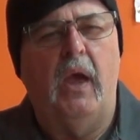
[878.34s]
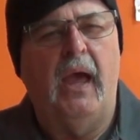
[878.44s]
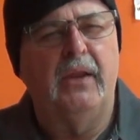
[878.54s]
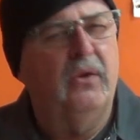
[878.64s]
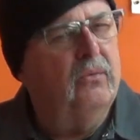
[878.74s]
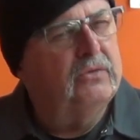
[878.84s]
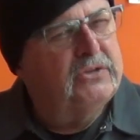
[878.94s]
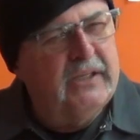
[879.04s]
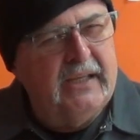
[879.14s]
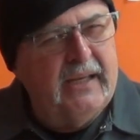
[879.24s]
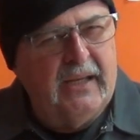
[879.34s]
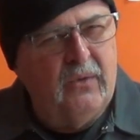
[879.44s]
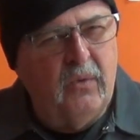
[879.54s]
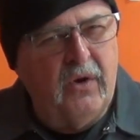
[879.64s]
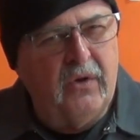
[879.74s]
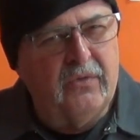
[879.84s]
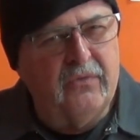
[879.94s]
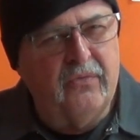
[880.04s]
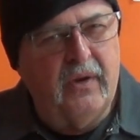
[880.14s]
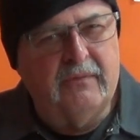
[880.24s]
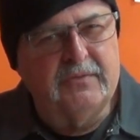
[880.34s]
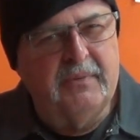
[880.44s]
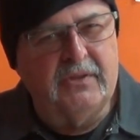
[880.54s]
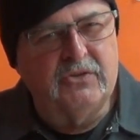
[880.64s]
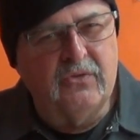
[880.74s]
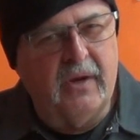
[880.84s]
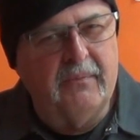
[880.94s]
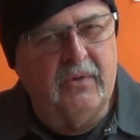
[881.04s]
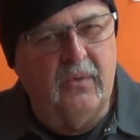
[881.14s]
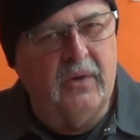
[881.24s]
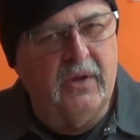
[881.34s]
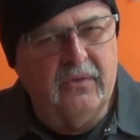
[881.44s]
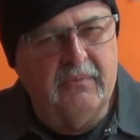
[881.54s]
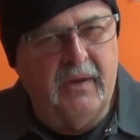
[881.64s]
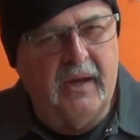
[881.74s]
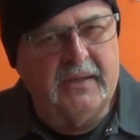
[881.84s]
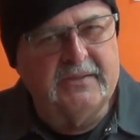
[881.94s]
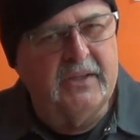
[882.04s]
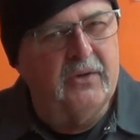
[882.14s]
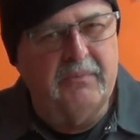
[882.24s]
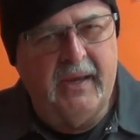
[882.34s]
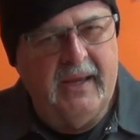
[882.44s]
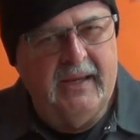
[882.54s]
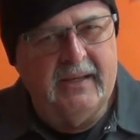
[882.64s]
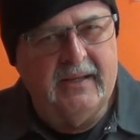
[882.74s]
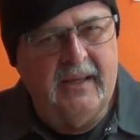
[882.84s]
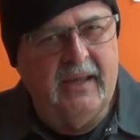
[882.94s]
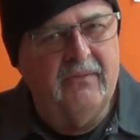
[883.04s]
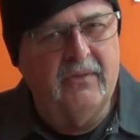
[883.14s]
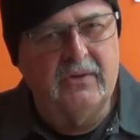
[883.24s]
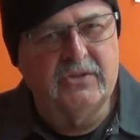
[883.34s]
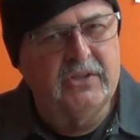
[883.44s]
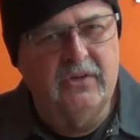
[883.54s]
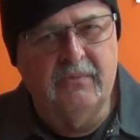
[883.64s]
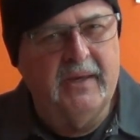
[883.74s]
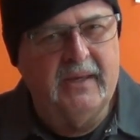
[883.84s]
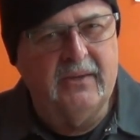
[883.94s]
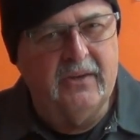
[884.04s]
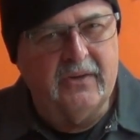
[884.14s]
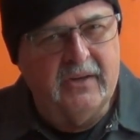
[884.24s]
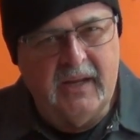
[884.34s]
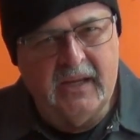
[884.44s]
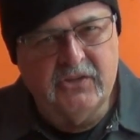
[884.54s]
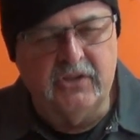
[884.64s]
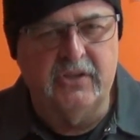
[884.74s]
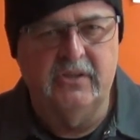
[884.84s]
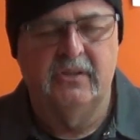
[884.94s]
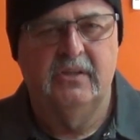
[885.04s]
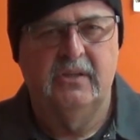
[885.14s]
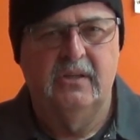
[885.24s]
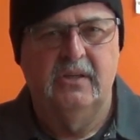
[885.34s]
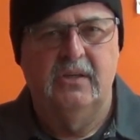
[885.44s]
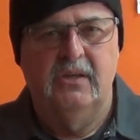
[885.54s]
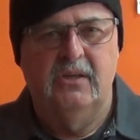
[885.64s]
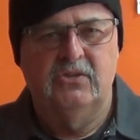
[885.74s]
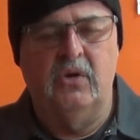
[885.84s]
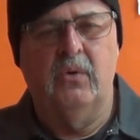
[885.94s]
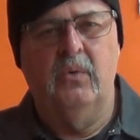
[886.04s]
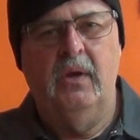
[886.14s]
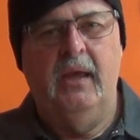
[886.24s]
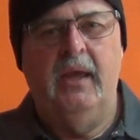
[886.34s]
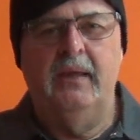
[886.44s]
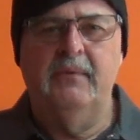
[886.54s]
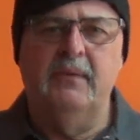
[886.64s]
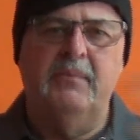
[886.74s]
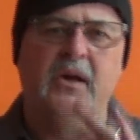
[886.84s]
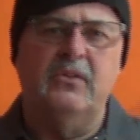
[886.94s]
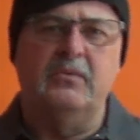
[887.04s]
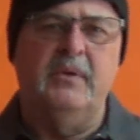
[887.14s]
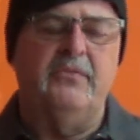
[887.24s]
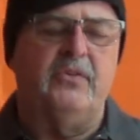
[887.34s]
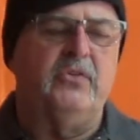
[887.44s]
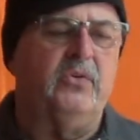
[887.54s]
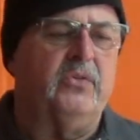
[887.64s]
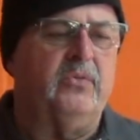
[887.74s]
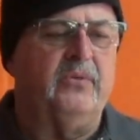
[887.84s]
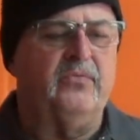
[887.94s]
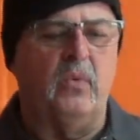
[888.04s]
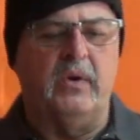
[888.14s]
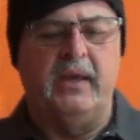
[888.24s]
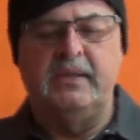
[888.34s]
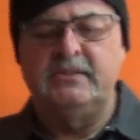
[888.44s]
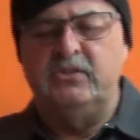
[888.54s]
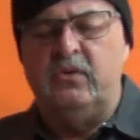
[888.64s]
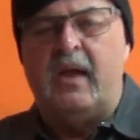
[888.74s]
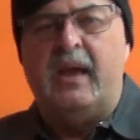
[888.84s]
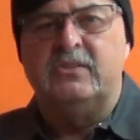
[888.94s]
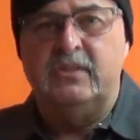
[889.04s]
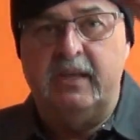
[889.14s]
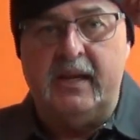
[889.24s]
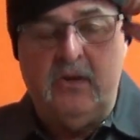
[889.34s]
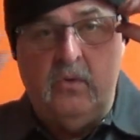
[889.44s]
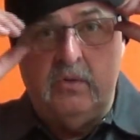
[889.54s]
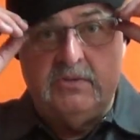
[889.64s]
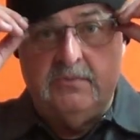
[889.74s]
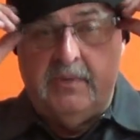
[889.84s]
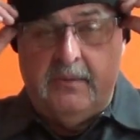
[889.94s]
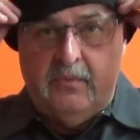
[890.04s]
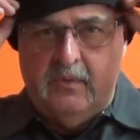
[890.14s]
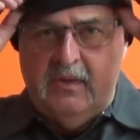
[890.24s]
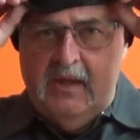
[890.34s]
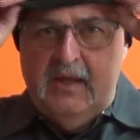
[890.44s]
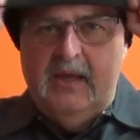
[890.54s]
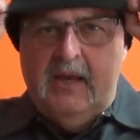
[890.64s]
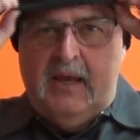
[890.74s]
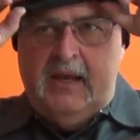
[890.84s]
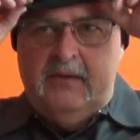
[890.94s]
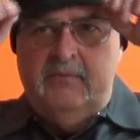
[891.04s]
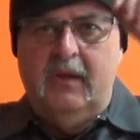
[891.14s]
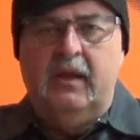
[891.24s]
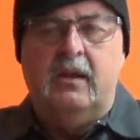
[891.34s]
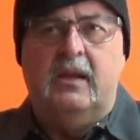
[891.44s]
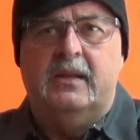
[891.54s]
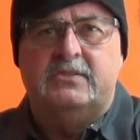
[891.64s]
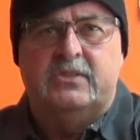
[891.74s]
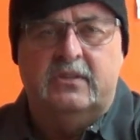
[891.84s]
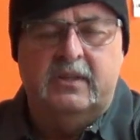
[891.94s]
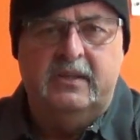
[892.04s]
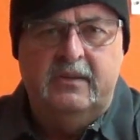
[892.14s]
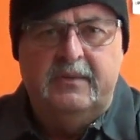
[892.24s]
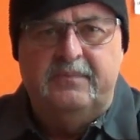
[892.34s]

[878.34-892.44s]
I don't see anywhere the frame's been scraped on other bikes that are painted and they're still making their connection. So it bothered me for 2 or 3 or 4 days until I actually got a hold of some people, and not necessarily